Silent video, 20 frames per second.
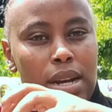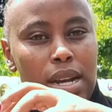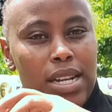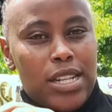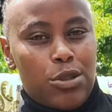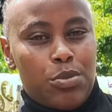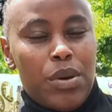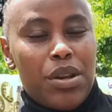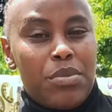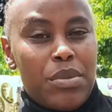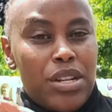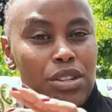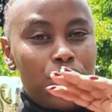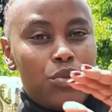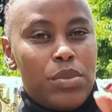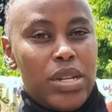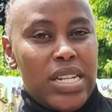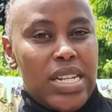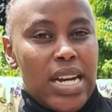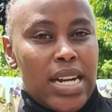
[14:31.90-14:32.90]
experiment
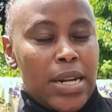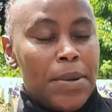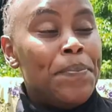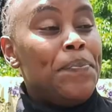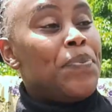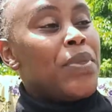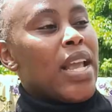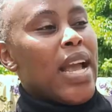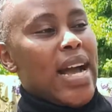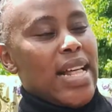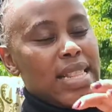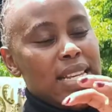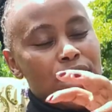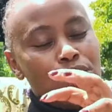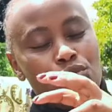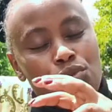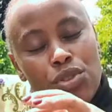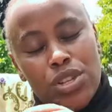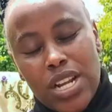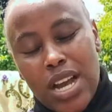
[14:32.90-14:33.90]
to be done, and they
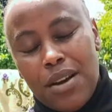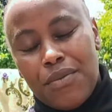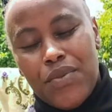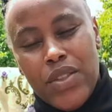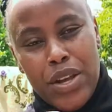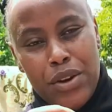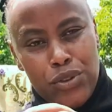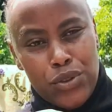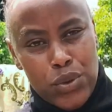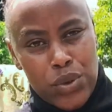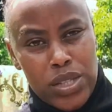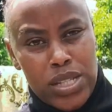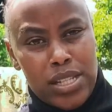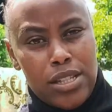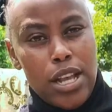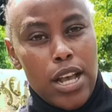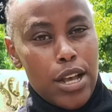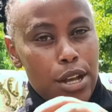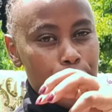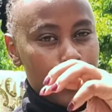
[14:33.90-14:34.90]
do not have the
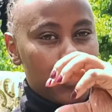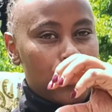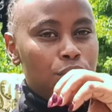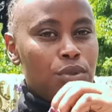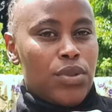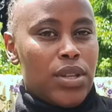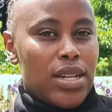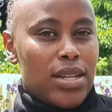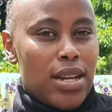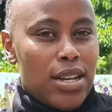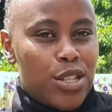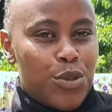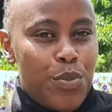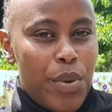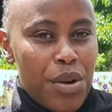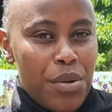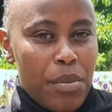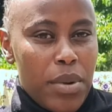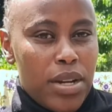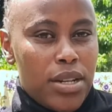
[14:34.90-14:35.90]
resources to do that
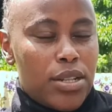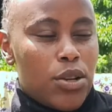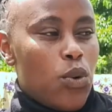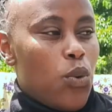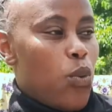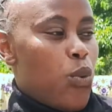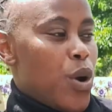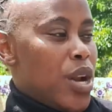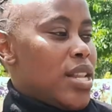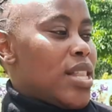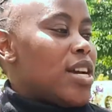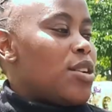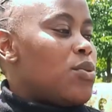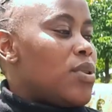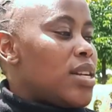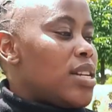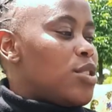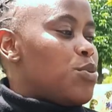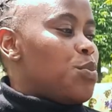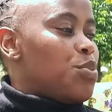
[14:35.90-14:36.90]
experiment, when that
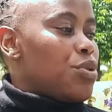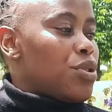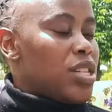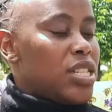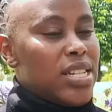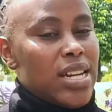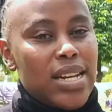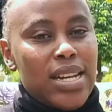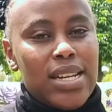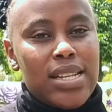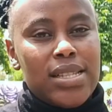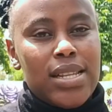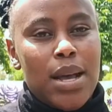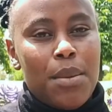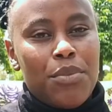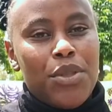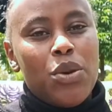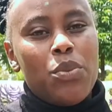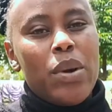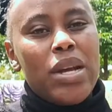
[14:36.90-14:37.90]
one is brought in an
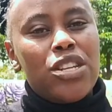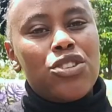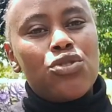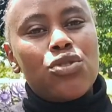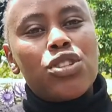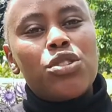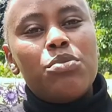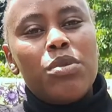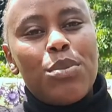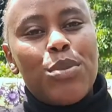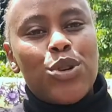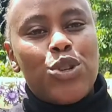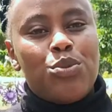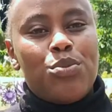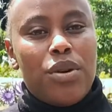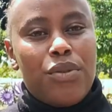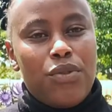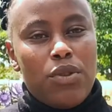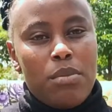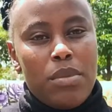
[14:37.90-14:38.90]
exam, they might not be able to
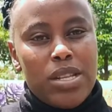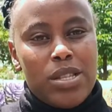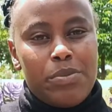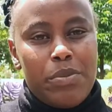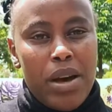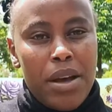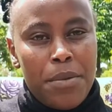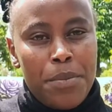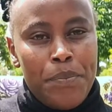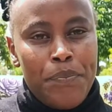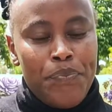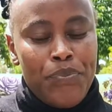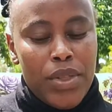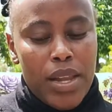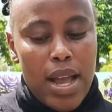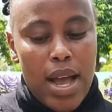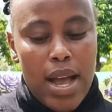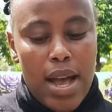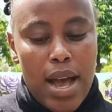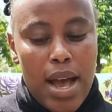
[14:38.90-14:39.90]
perform as per
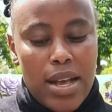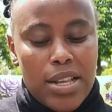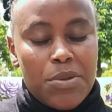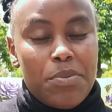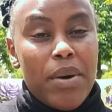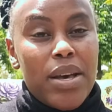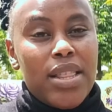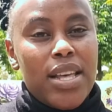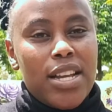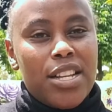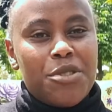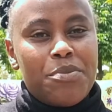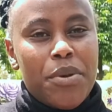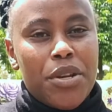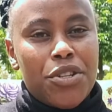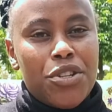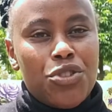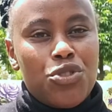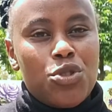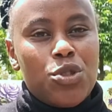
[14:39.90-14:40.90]
as per the
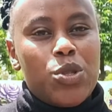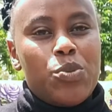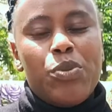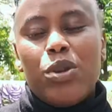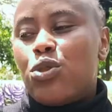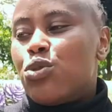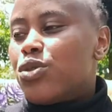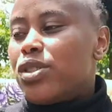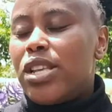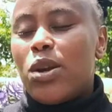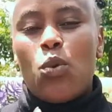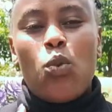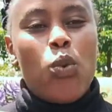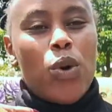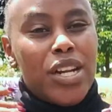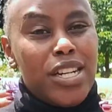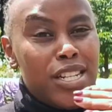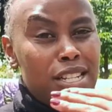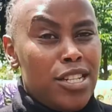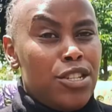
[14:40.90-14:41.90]
expectations because they
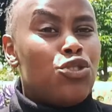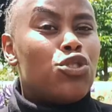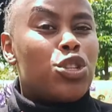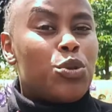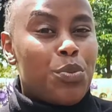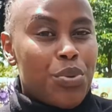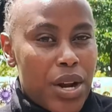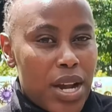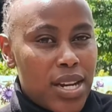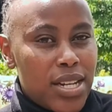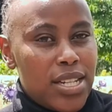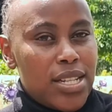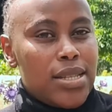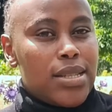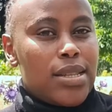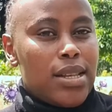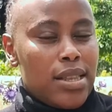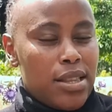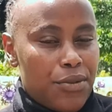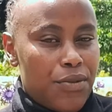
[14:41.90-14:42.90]
did not practice
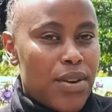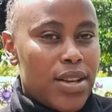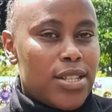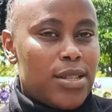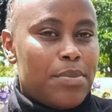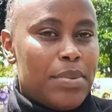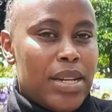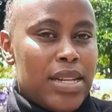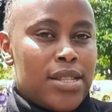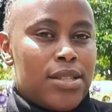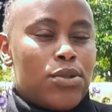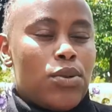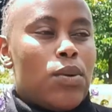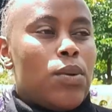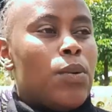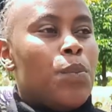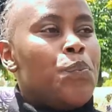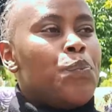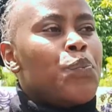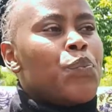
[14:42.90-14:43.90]
in the first place.
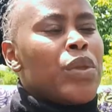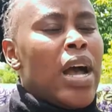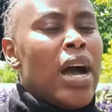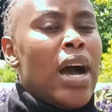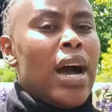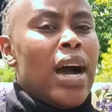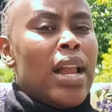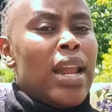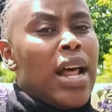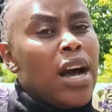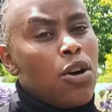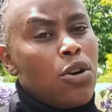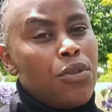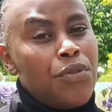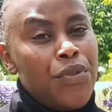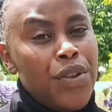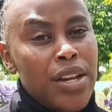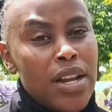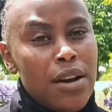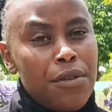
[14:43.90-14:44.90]
So lack
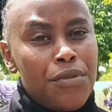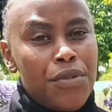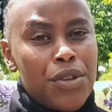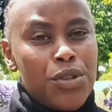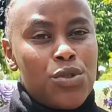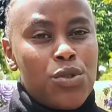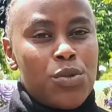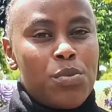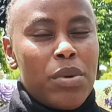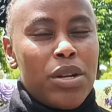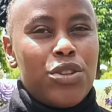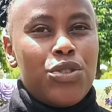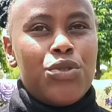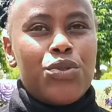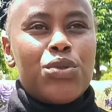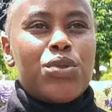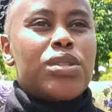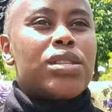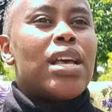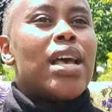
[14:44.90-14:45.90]
of enough resource
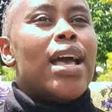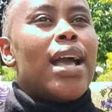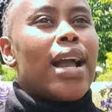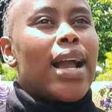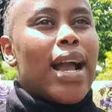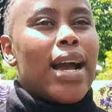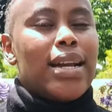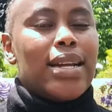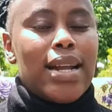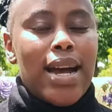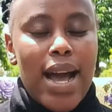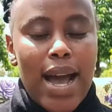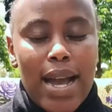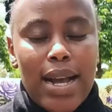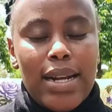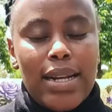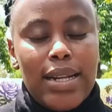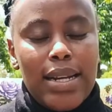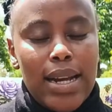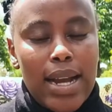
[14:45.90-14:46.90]
materials can
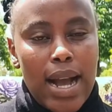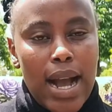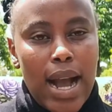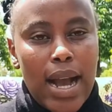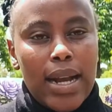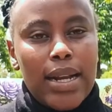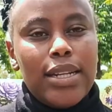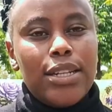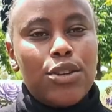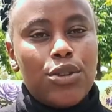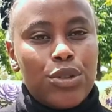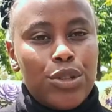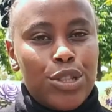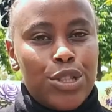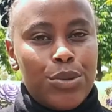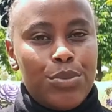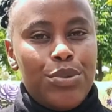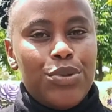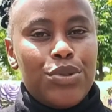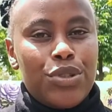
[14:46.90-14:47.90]
highly, highly
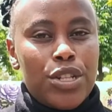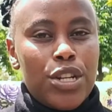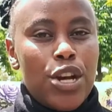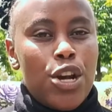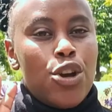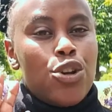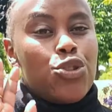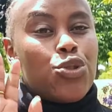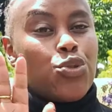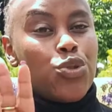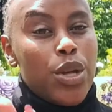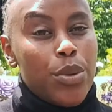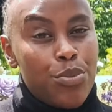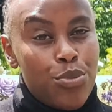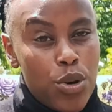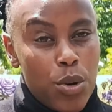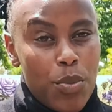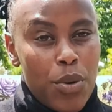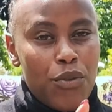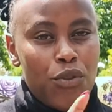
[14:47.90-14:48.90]
contribute to the
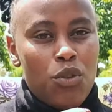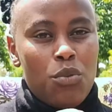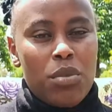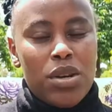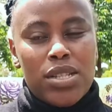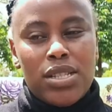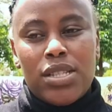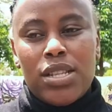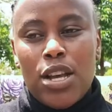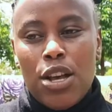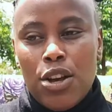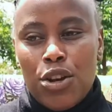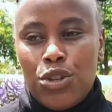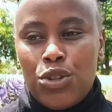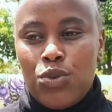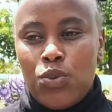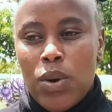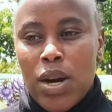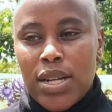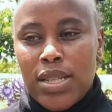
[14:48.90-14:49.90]
poor performance
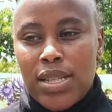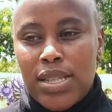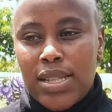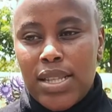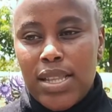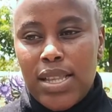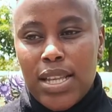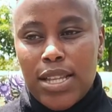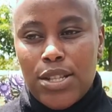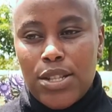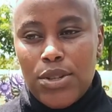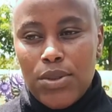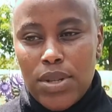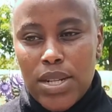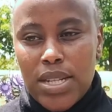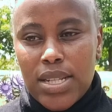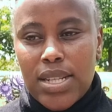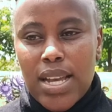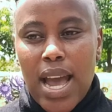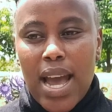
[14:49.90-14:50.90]
towards the
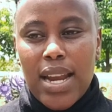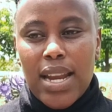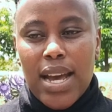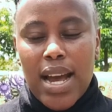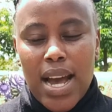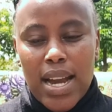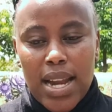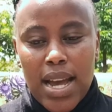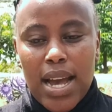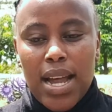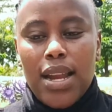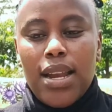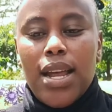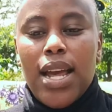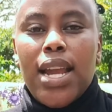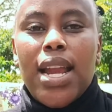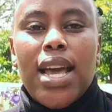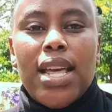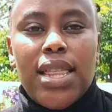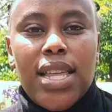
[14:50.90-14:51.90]
student. And
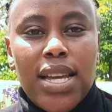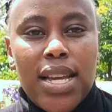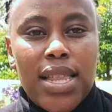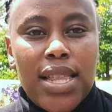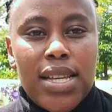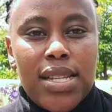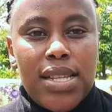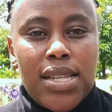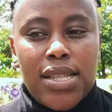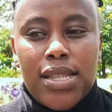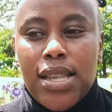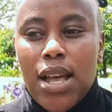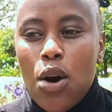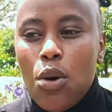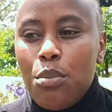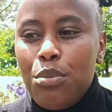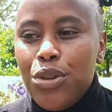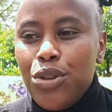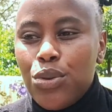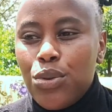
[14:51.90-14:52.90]
I think this is
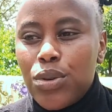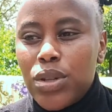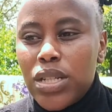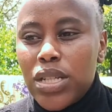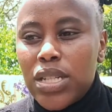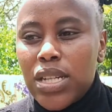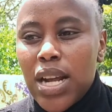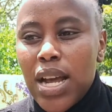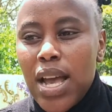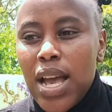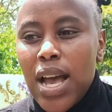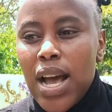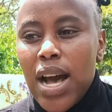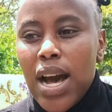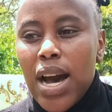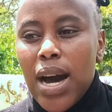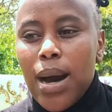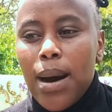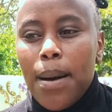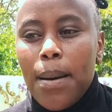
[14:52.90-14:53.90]
now beyond,
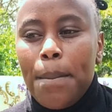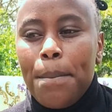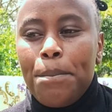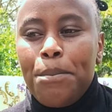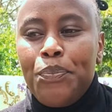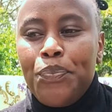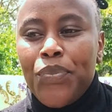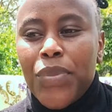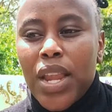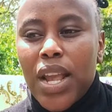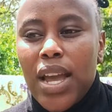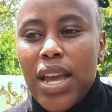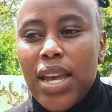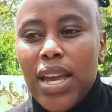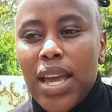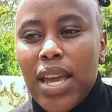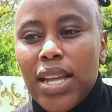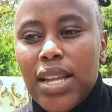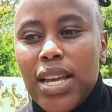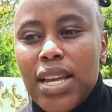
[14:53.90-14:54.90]

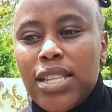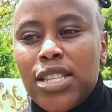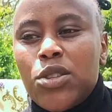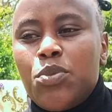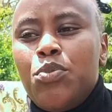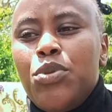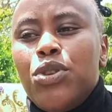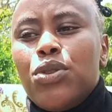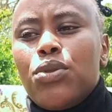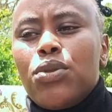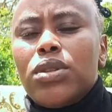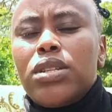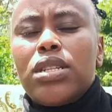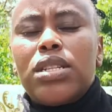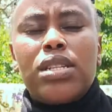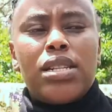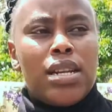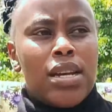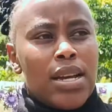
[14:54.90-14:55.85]
it's beyond